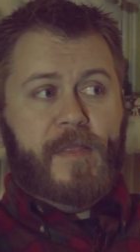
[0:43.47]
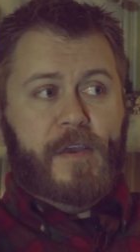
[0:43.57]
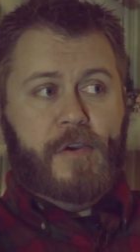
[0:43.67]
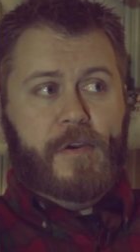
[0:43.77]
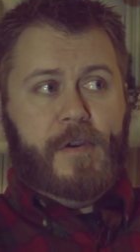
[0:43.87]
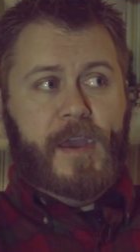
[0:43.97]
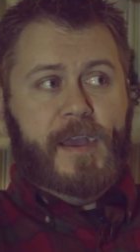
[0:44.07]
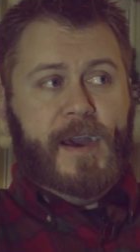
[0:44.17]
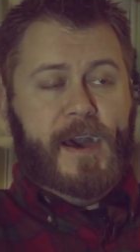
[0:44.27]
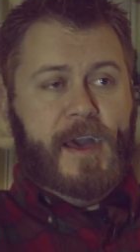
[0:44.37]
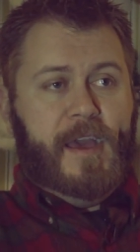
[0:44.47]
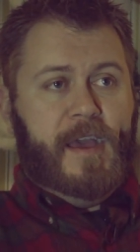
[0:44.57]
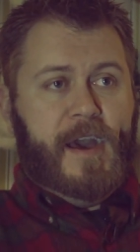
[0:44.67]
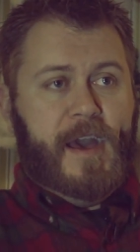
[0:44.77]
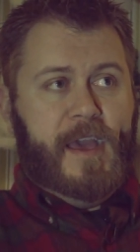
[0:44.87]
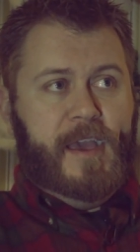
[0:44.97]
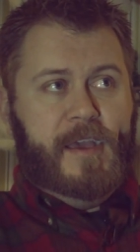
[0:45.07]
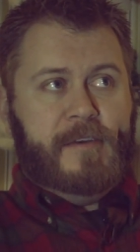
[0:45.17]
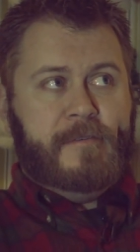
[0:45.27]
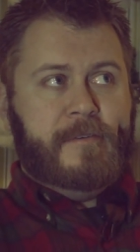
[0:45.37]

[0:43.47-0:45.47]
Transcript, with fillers: I think you're a great guy. I